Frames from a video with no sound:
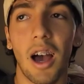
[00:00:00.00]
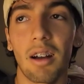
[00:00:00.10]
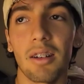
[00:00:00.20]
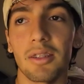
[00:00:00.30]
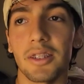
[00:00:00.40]
I
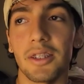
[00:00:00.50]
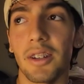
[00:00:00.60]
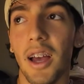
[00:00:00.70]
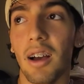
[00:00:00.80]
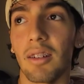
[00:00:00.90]
don't know what to do
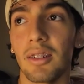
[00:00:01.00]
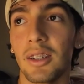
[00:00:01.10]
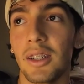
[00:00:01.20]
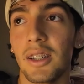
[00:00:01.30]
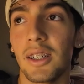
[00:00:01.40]
now.
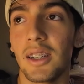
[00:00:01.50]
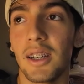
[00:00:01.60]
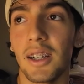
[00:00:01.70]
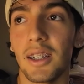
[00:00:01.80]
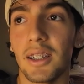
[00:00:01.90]

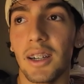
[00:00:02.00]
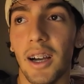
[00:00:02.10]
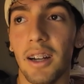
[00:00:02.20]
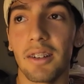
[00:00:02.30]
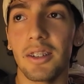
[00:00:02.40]

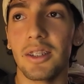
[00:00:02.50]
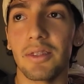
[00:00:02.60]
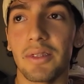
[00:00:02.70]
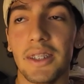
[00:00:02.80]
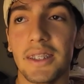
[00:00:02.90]
I don't know
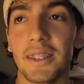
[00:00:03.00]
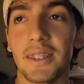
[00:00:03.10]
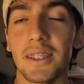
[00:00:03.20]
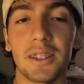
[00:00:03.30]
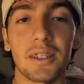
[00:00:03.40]
if
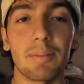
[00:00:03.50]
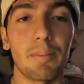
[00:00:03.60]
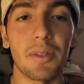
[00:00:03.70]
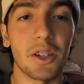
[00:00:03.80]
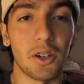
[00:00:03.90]
this is
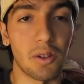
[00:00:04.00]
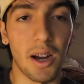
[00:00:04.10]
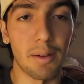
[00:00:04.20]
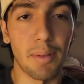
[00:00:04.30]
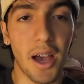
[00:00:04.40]
the
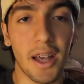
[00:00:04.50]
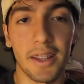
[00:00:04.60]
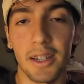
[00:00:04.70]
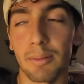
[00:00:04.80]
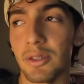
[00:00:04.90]
correct
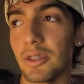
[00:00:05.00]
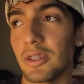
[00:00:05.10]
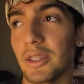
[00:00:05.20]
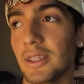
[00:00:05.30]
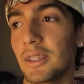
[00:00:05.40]
path that I'm
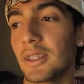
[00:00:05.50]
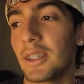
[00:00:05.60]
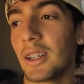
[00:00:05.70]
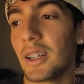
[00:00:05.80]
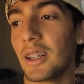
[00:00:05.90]
choosing.
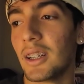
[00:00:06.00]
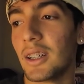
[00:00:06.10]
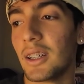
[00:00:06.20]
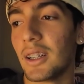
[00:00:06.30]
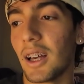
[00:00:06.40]

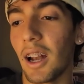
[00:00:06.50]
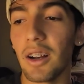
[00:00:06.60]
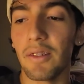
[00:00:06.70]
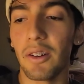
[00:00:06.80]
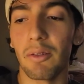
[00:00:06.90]
I don't
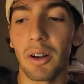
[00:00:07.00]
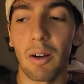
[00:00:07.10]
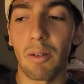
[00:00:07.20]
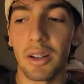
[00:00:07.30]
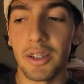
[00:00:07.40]
even know what I
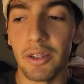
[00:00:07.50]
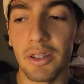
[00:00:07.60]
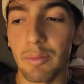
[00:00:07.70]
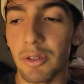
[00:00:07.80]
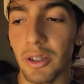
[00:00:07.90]
want to do
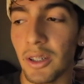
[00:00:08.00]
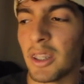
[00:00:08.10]
anymore.